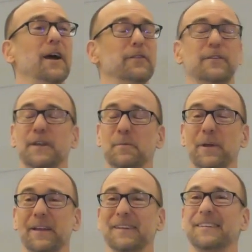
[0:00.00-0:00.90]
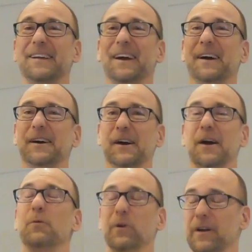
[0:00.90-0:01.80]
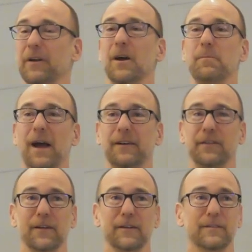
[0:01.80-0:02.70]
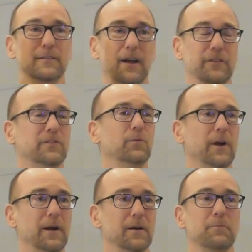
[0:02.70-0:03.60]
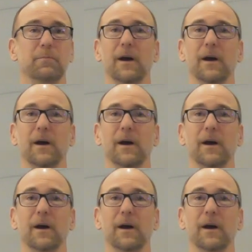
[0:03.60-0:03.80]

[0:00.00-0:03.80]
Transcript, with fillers: I just need a minute. Uh, we're gonna come back to this, I swear,